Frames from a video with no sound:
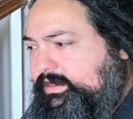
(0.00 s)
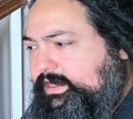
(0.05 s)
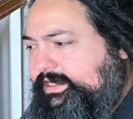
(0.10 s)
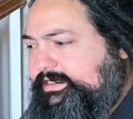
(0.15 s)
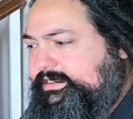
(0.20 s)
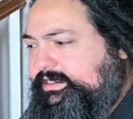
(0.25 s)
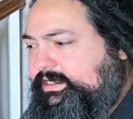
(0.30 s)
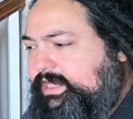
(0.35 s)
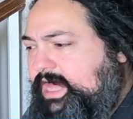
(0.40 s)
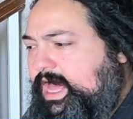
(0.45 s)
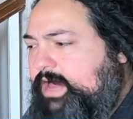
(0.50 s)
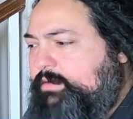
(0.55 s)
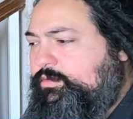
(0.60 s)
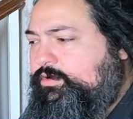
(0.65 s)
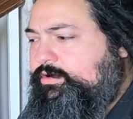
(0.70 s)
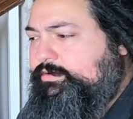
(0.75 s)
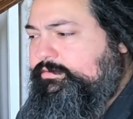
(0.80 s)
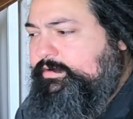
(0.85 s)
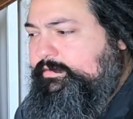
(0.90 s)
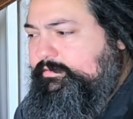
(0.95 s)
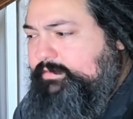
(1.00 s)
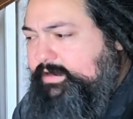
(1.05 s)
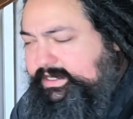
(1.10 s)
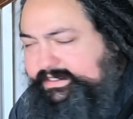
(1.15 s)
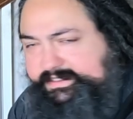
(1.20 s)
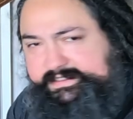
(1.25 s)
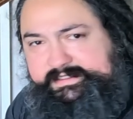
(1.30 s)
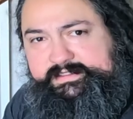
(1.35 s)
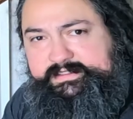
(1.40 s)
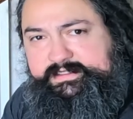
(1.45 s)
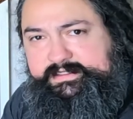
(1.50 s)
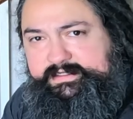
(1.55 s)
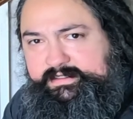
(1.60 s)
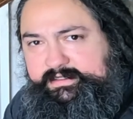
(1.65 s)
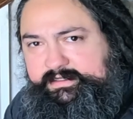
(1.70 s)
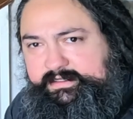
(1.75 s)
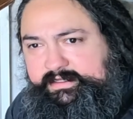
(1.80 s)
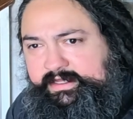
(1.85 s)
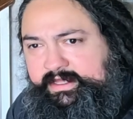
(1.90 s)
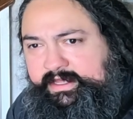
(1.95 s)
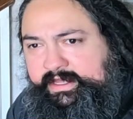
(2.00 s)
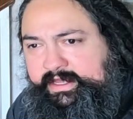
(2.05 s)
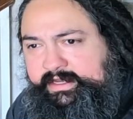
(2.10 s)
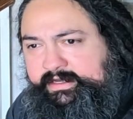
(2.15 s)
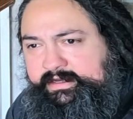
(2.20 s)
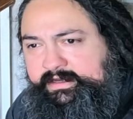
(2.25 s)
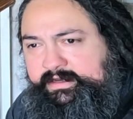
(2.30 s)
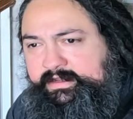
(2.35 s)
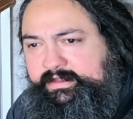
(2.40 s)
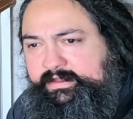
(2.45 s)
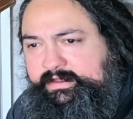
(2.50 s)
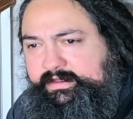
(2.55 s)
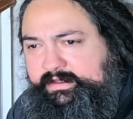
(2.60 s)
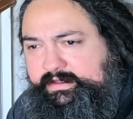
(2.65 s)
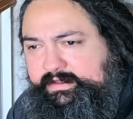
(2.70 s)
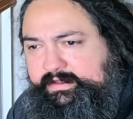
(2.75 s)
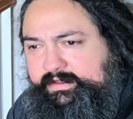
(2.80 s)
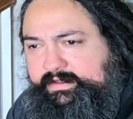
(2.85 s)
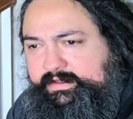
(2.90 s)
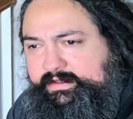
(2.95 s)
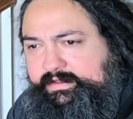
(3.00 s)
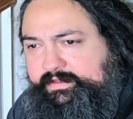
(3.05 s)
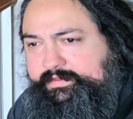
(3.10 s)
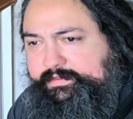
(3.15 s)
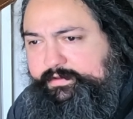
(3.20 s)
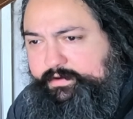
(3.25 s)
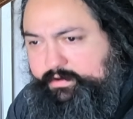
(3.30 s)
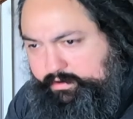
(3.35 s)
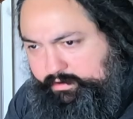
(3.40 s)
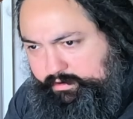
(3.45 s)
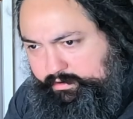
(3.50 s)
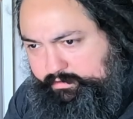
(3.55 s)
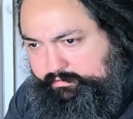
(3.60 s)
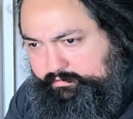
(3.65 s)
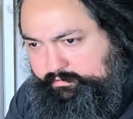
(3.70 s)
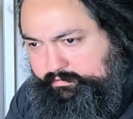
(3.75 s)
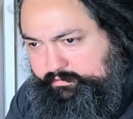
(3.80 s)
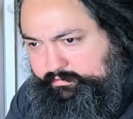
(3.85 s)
is a lot more robust and thorough.